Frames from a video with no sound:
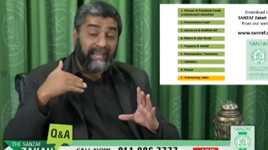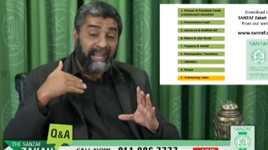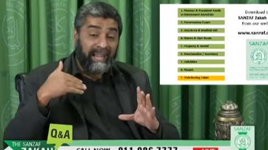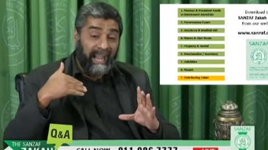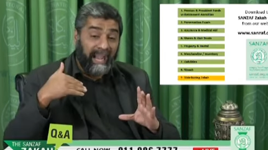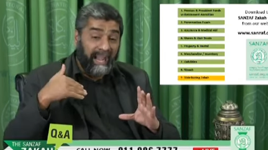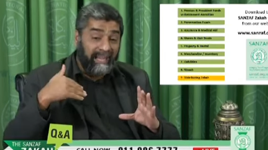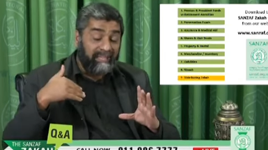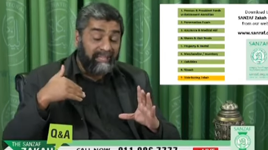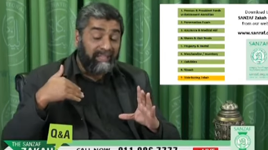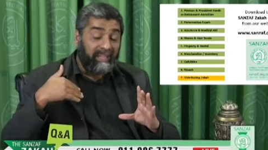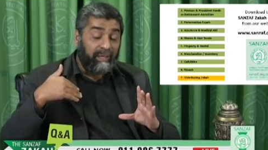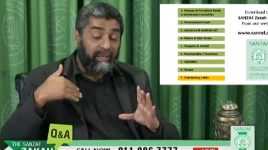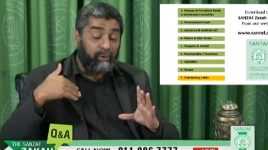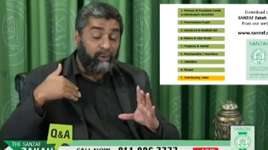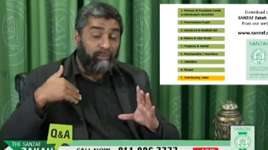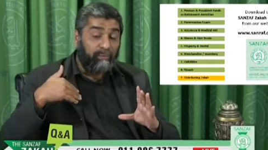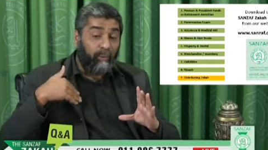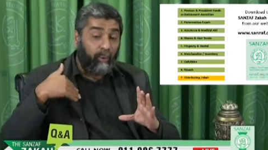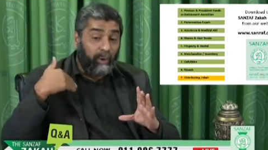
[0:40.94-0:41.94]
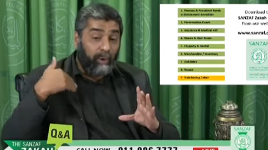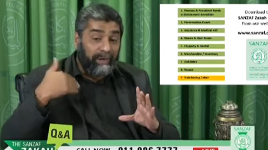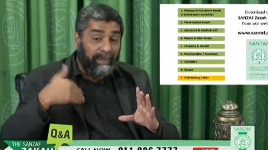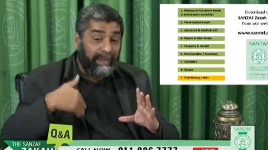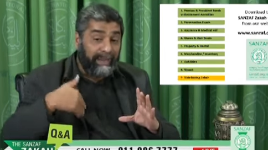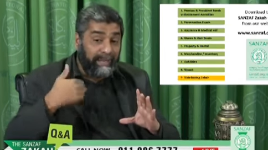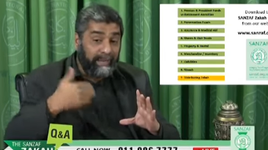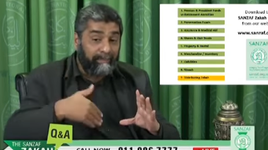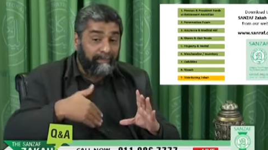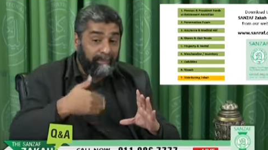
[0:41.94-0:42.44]
zakat that you've
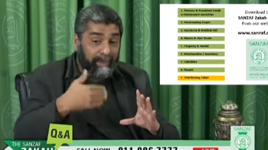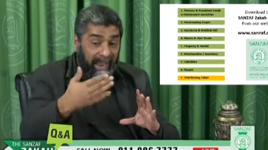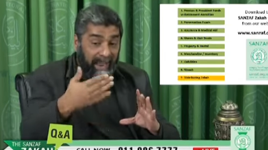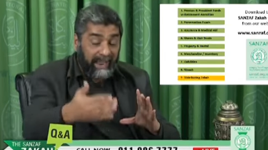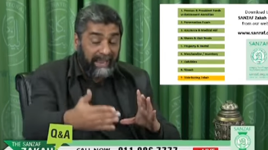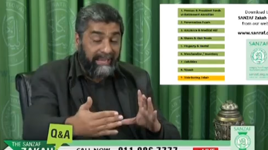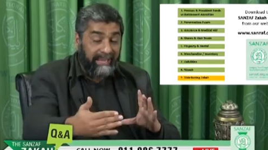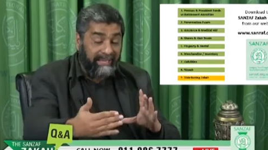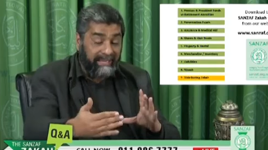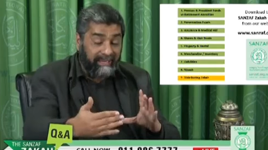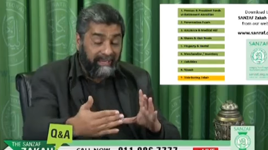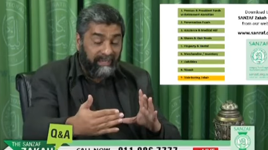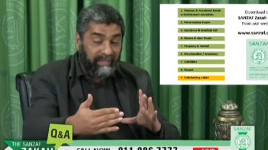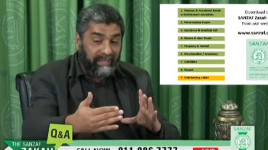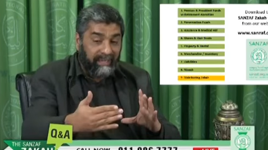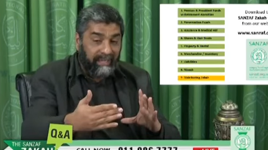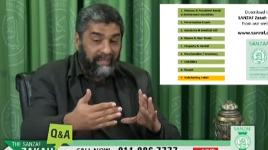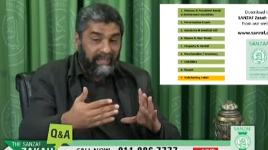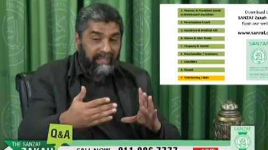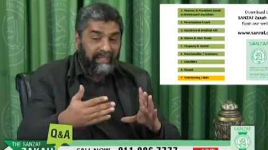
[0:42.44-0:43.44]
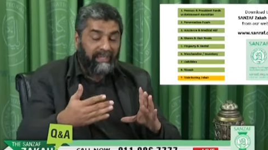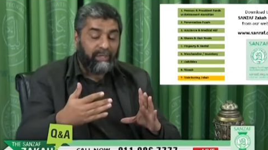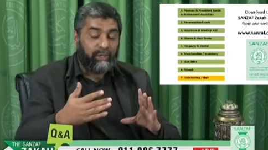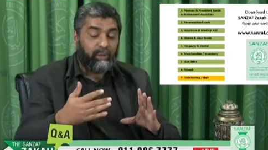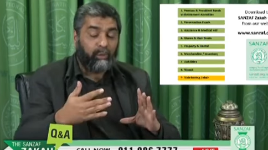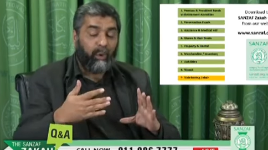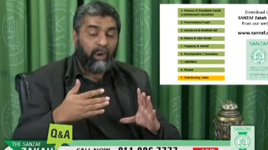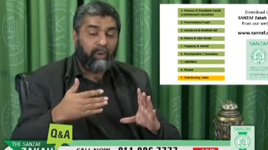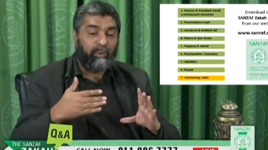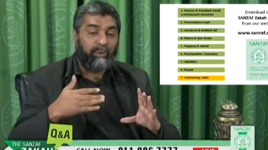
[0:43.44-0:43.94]
already paid
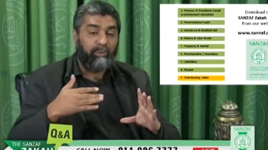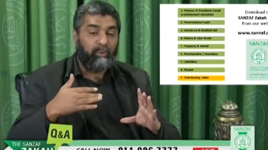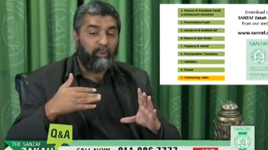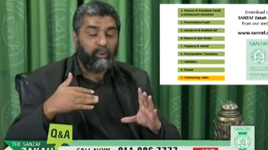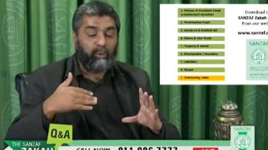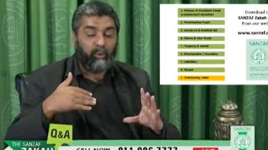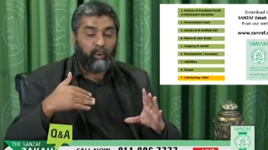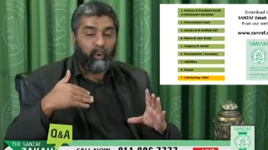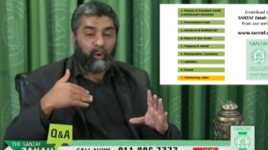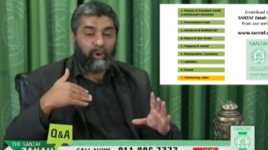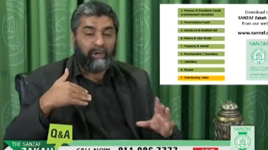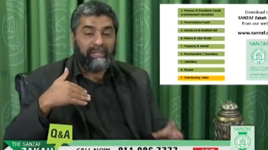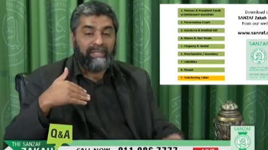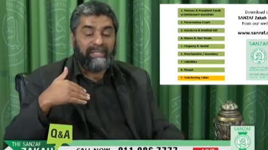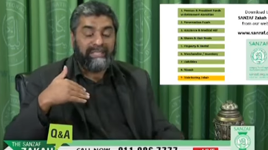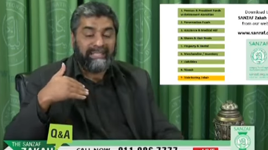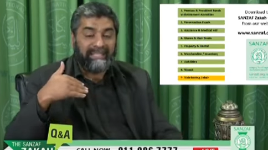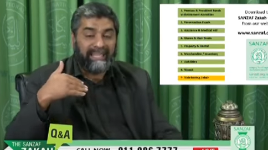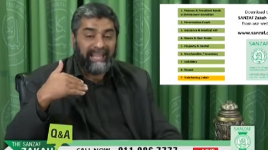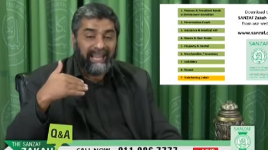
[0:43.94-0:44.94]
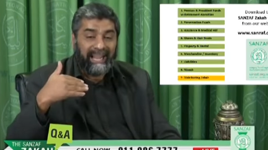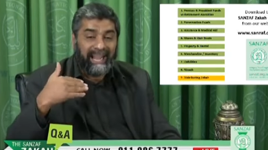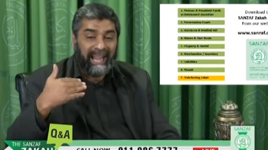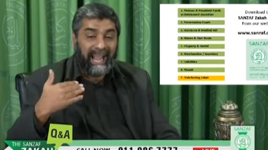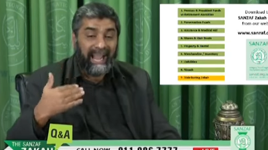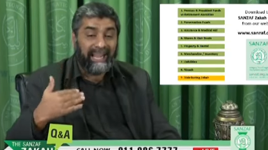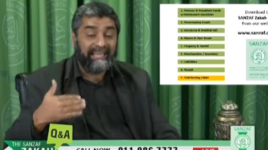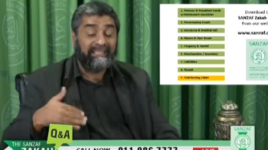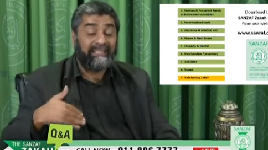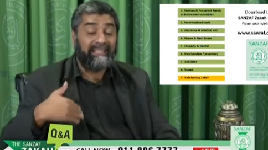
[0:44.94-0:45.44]
is what we would call
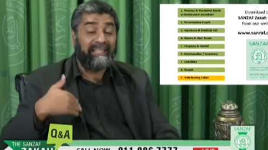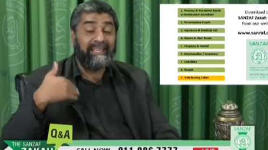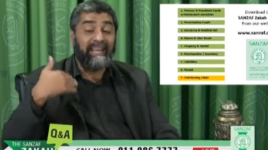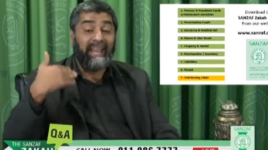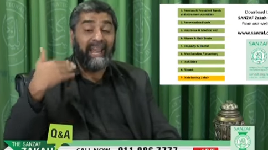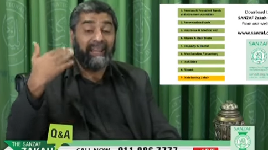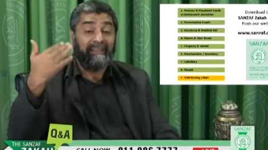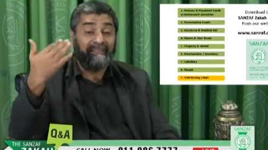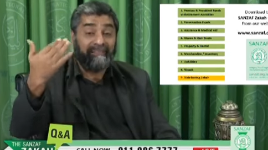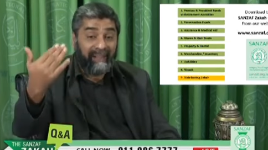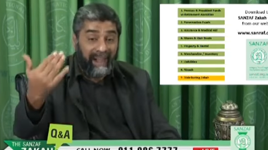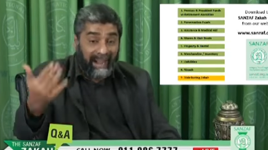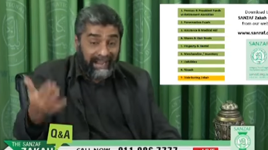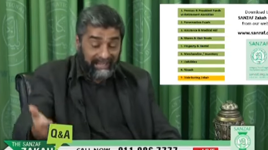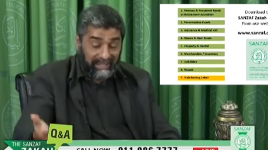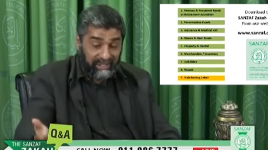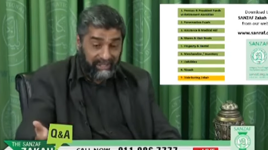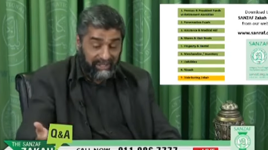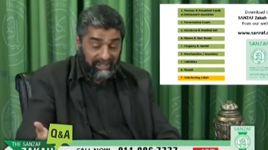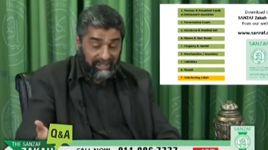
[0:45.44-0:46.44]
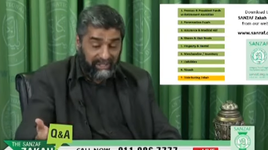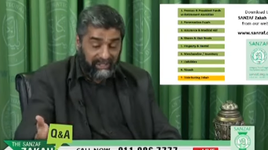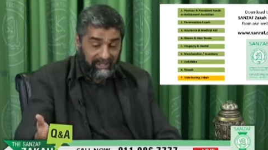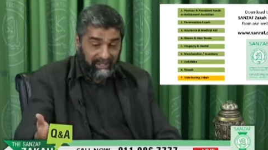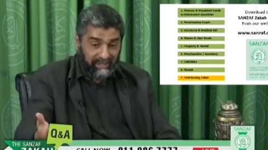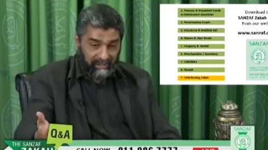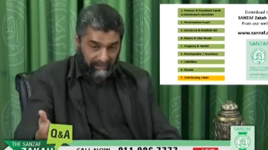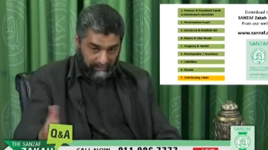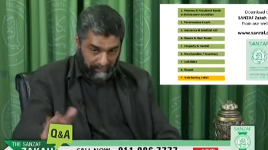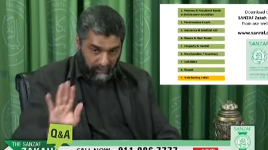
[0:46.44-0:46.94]
zakat in advance.
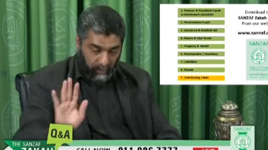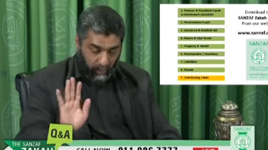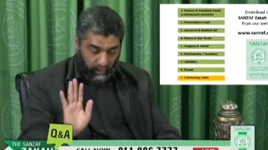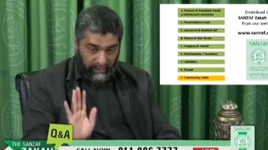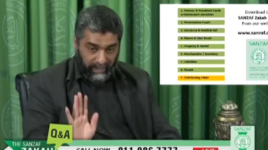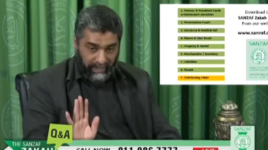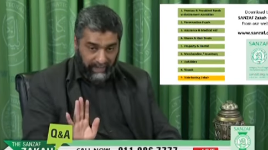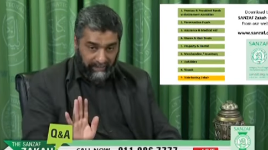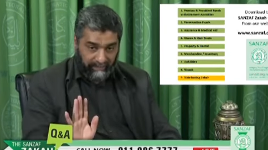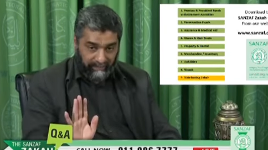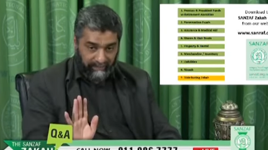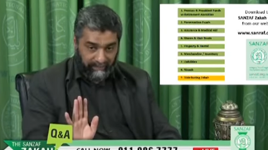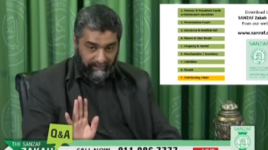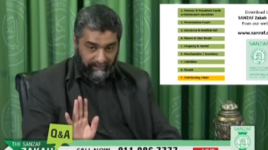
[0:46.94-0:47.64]
Okay?